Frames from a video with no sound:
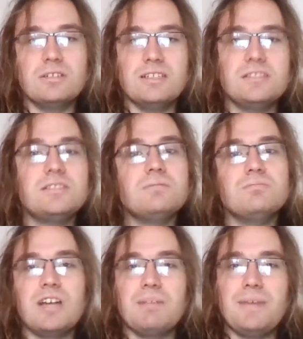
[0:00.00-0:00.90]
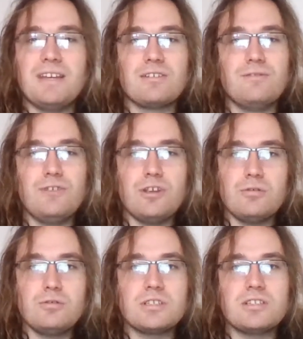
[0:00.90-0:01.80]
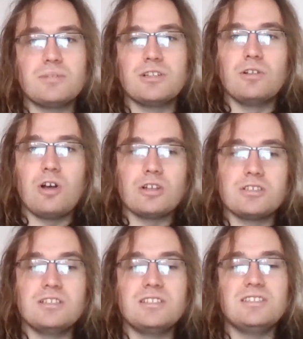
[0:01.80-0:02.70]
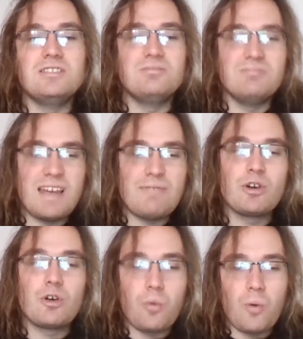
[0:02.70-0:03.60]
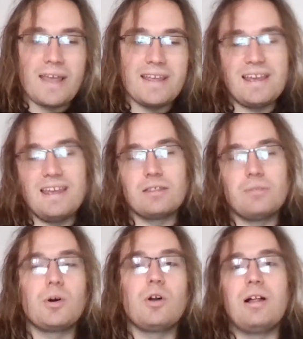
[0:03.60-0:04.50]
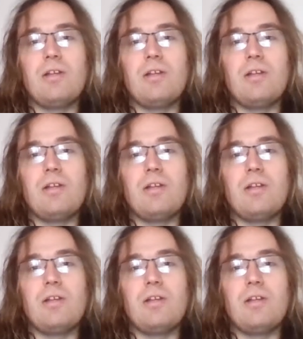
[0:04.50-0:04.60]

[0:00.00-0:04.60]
It's a bit confused, it's a bit lost, and it's never quite hitting the ball out of